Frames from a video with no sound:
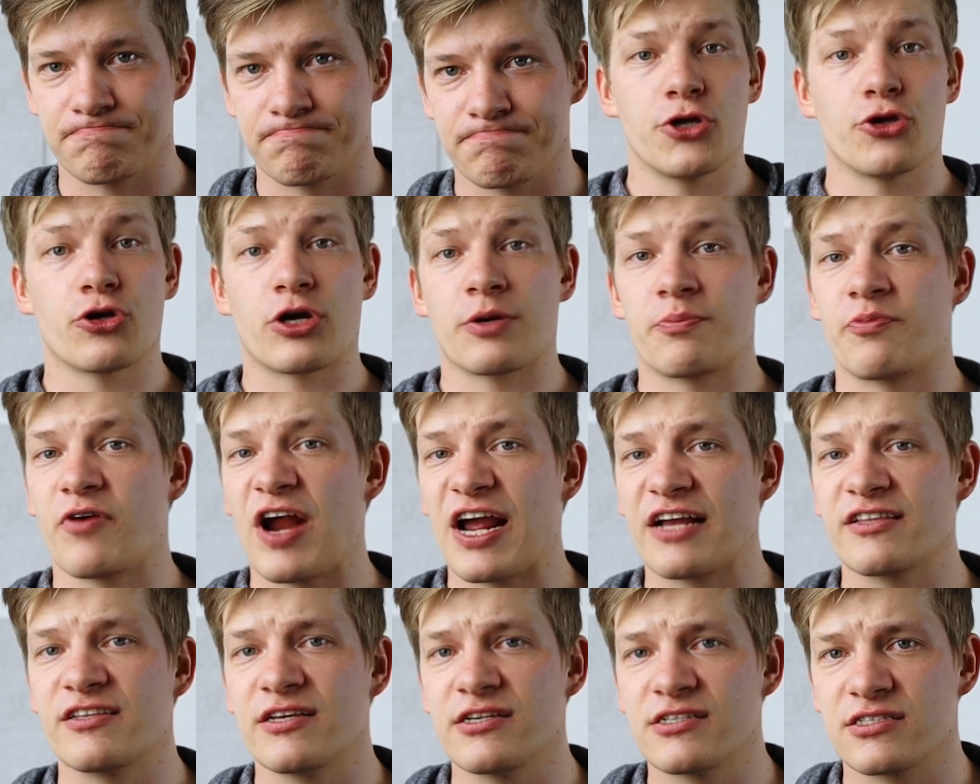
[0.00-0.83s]
You can
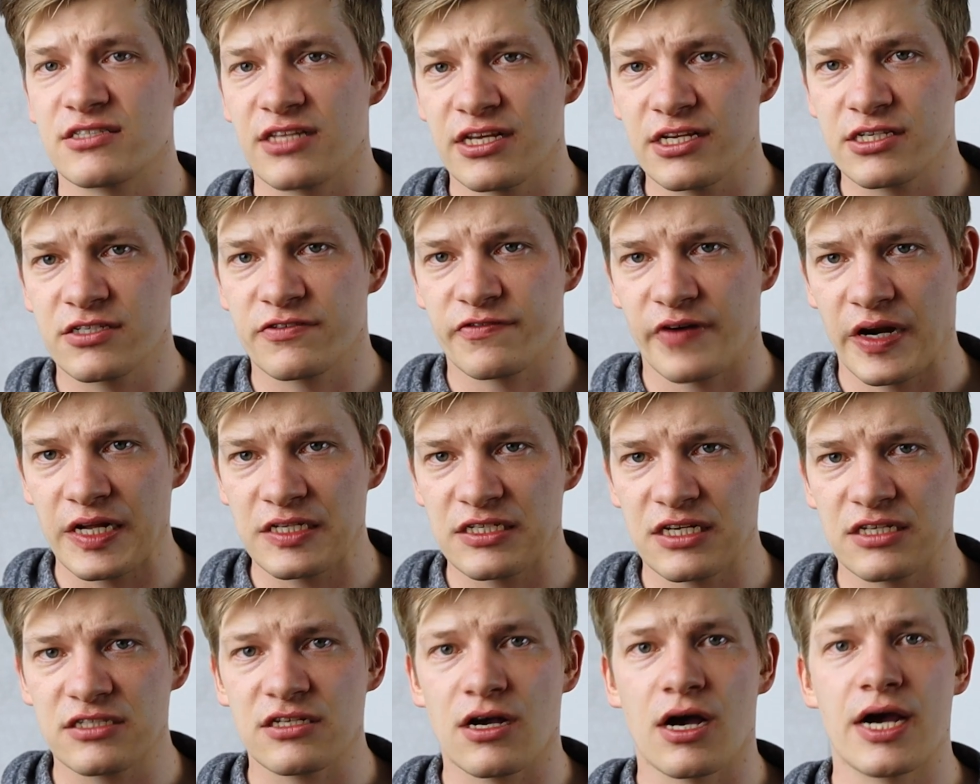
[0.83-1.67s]
practice these
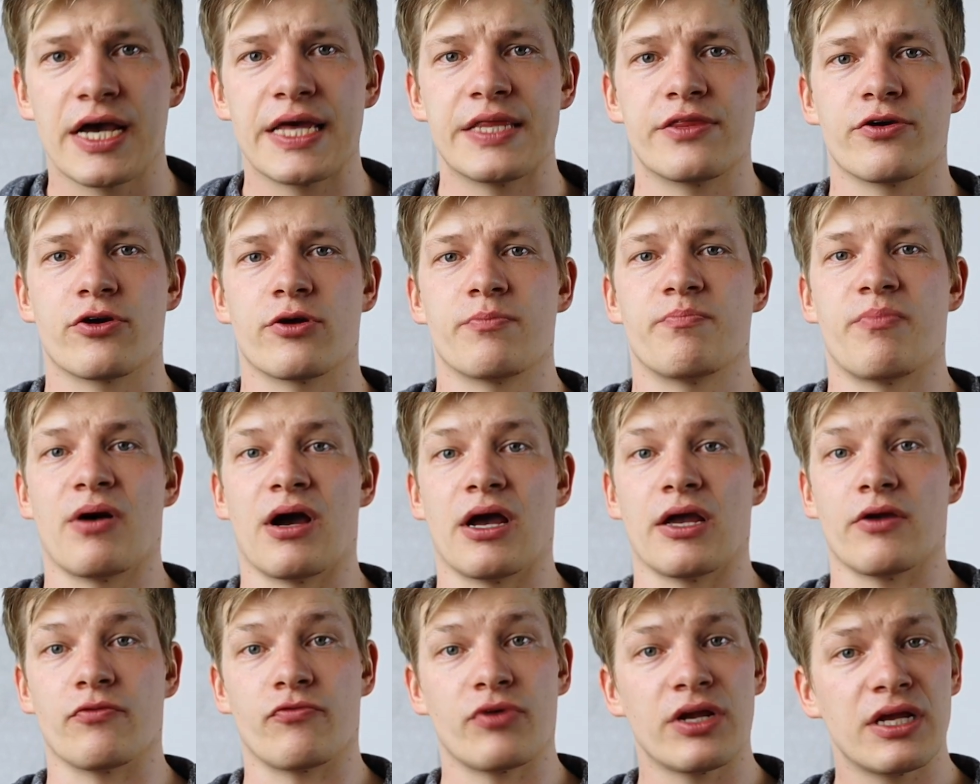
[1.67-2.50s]
phrases either
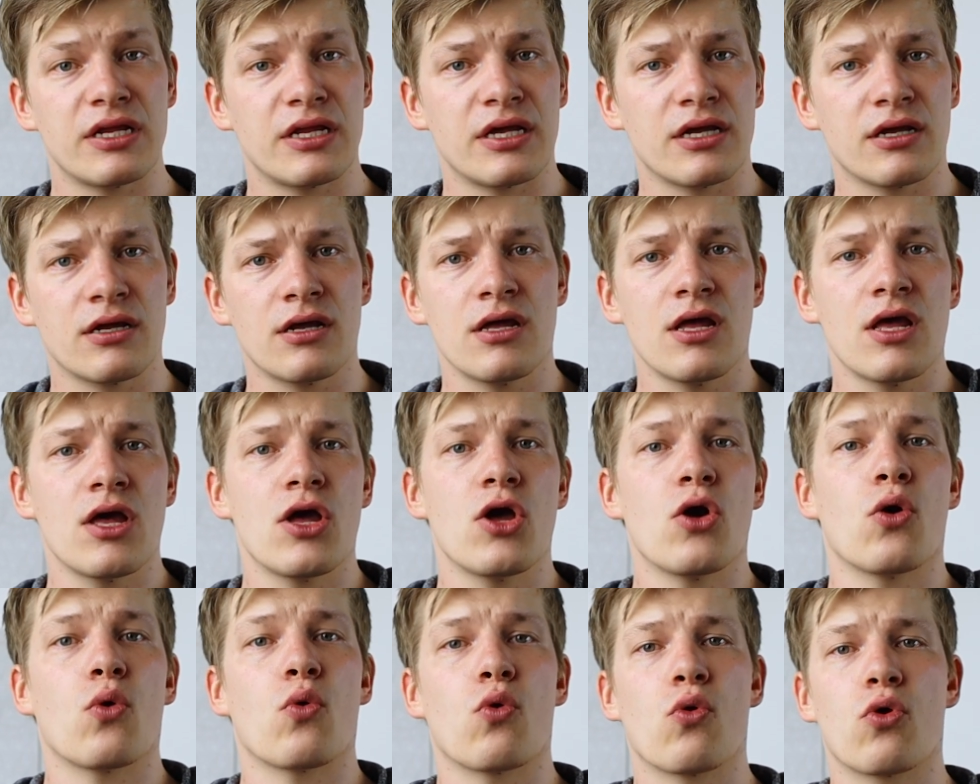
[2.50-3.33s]
by reading
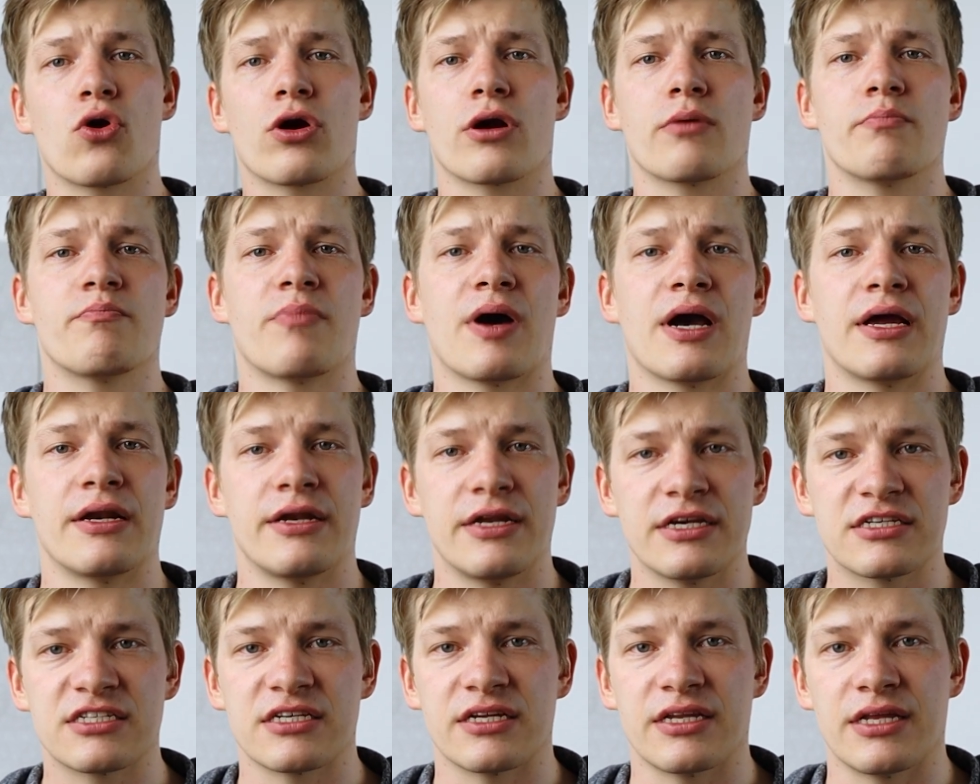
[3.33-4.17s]
or by
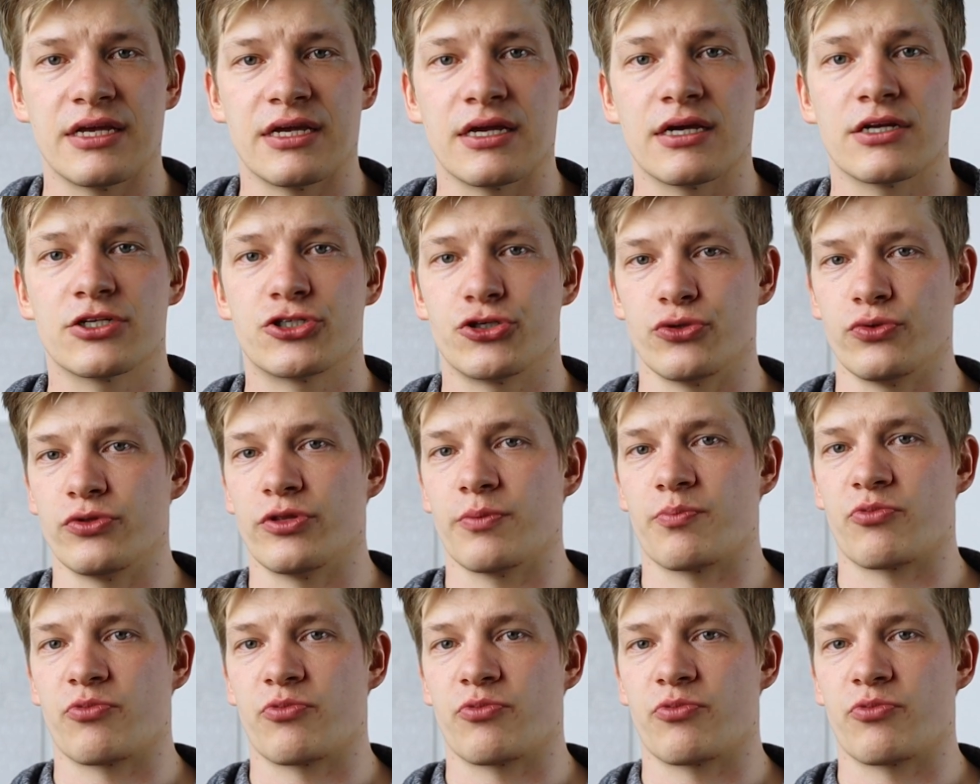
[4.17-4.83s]
listening to the